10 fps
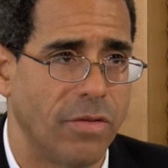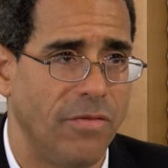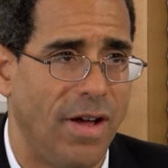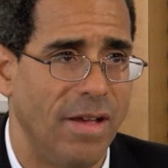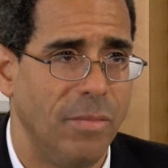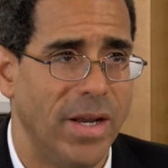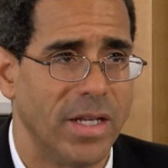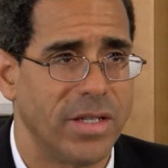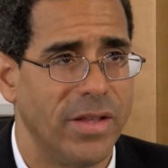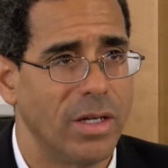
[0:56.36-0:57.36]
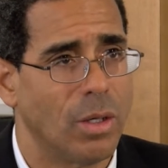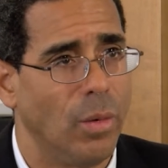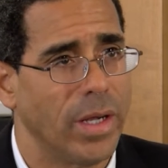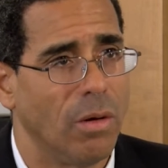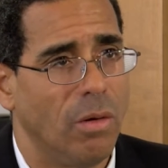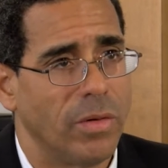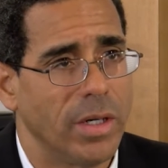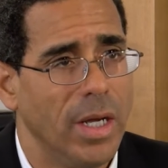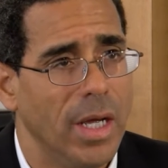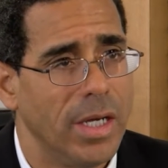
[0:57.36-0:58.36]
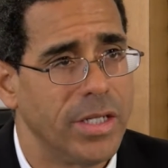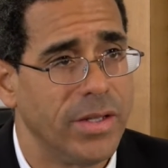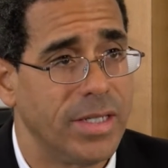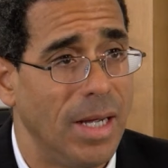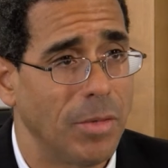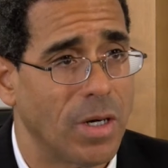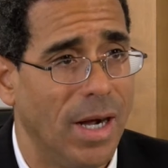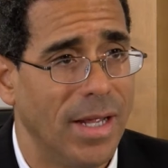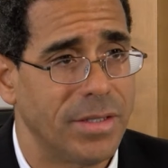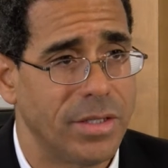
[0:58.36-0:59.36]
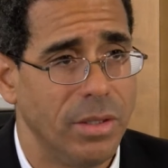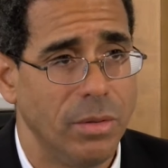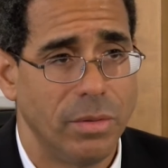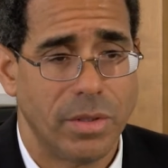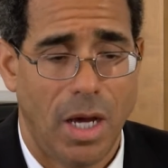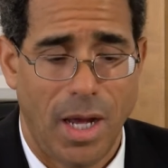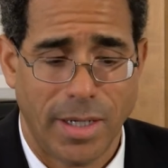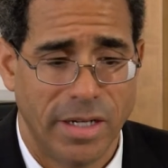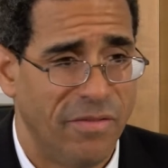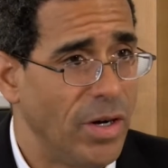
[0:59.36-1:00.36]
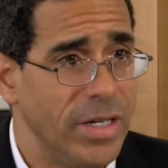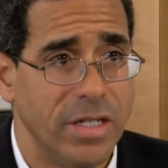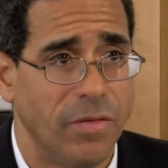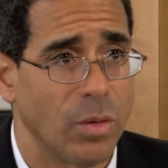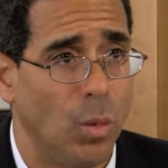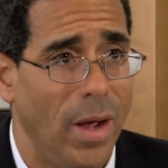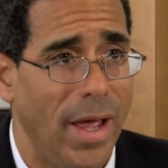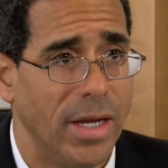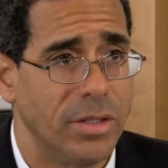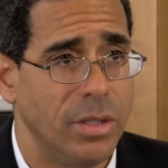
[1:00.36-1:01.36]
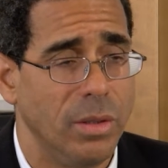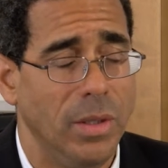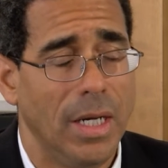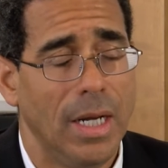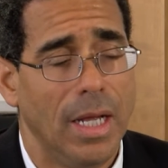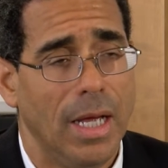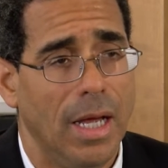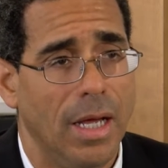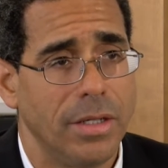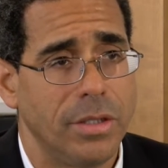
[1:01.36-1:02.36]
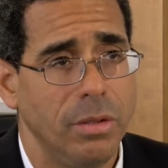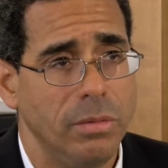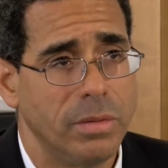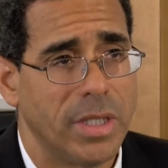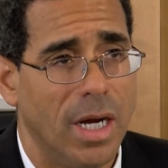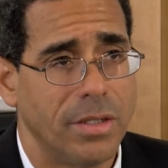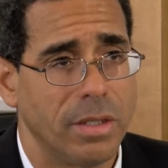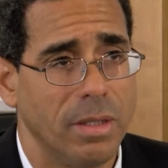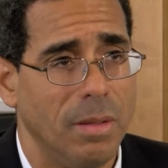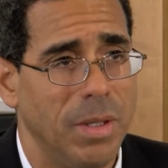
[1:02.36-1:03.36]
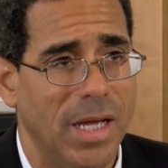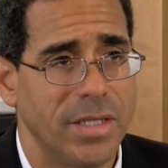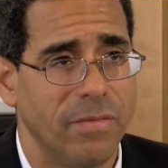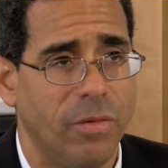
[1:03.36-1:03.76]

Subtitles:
for 5 minutes and then going over to the Democrats to talk in a very different way to Dr. Blasey